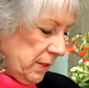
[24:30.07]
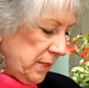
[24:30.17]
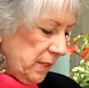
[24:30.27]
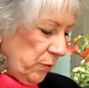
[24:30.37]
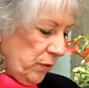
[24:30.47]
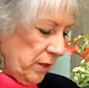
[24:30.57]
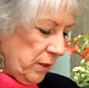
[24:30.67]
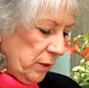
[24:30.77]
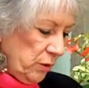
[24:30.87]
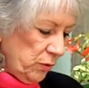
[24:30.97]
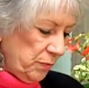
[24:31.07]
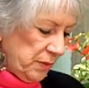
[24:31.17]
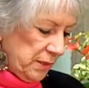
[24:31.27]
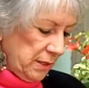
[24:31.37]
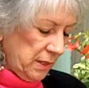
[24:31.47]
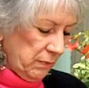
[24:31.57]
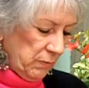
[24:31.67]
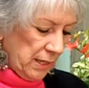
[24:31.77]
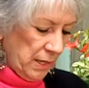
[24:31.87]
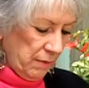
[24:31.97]
Separate the loops
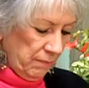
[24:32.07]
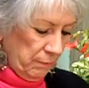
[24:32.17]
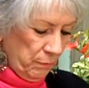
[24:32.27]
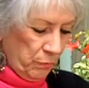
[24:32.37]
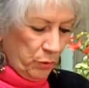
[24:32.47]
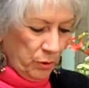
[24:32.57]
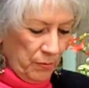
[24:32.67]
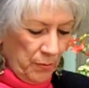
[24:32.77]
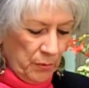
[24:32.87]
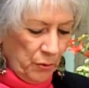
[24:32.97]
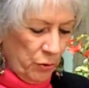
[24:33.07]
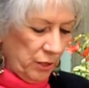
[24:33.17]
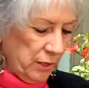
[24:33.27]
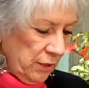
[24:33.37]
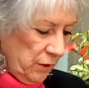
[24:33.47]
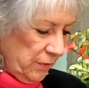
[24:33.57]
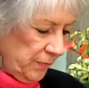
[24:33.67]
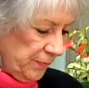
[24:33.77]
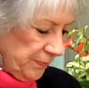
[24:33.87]
and kind of pull them apart a little.